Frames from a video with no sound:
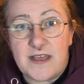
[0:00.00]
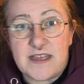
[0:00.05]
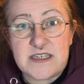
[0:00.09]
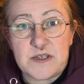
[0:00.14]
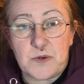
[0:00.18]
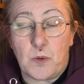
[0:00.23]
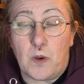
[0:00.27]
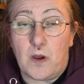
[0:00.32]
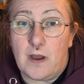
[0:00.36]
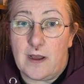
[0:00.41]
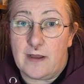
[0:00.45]

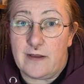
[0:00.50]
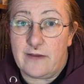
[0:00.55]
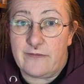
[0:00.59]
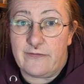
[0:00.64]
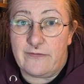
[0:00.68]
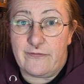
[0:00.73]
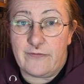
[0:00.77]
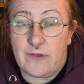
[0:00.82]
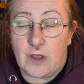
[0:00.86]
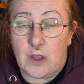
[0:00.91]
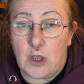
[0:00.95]
that's what
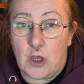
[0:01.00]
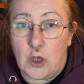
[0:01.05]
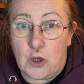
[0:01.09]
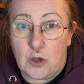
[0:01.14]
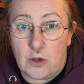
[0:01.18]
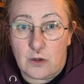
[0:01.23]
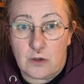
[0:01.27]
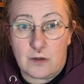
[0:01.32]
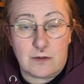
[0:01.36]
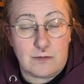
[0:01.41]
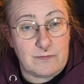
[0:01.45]
I've
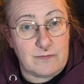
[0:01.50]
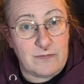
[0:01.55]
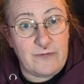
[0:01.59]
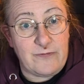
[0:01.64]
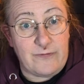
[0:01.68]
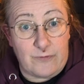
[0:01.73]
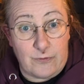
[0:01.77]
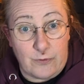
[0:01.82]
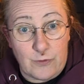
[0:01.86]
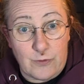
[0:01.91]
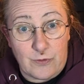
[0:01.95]
got
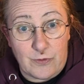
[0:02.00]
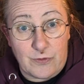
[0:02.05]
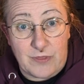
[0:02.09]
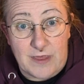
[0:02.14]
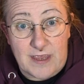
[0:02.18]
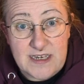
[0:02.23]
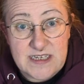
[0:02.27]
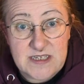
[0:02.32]
for